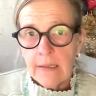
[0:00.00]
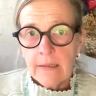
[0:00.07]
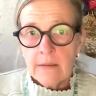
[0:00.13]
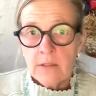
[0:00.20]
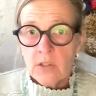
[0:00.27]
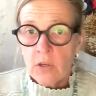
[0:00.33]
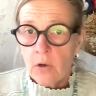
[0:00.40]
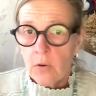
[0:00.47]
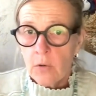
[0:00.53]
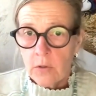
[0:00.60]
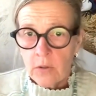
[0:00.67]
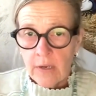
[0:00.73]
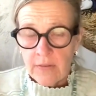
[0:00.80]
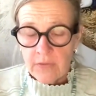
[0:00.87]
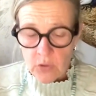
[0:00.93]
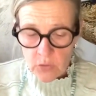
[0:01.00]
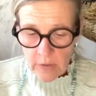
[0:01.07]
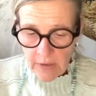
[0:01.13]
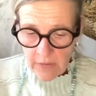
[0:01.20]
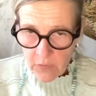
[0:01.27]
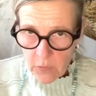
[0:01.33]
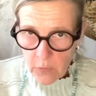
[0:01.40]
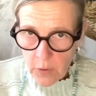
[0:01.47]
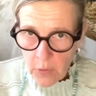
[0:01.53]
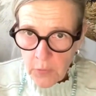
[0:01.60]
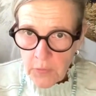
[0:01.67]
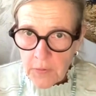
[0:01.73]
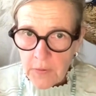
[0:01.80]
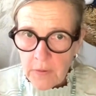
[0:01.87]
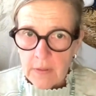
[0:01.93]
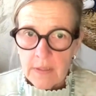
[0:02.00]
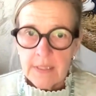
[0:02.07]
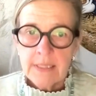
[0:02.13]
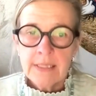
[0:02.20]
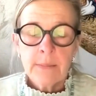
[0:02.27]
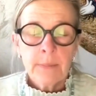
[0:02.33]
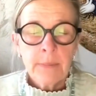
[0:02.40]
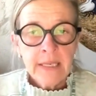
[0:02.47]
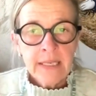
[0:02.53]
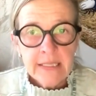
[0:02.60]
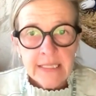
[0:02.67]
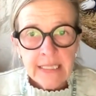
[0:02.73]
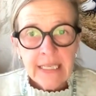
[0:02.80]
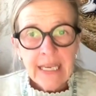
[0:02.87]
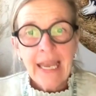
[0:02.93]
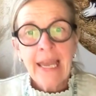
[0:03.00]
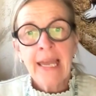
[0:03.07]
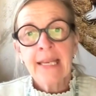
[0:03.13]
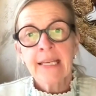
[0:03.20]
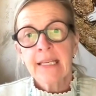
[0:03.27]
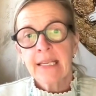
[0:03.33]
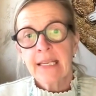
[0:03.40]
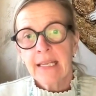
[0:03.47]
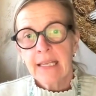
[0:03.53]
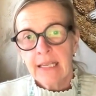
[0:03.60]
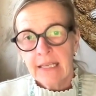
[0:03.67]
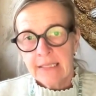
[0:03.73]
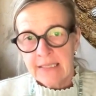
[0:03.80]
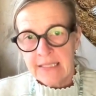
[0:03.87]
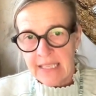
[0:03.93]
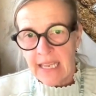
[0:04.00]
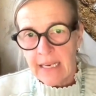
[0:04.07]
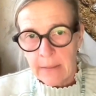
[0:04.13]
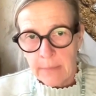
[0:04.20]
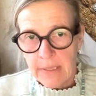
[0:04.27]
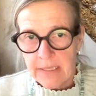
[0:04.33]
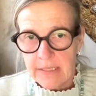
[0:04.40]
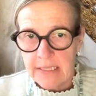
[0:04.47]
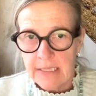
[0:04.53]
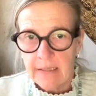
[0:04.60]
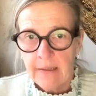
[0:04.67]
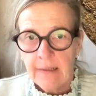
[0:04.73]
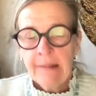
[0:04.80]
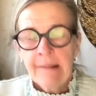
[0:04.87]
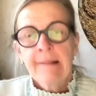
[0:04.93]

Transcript: So you have to drive growth, stability, and scalability.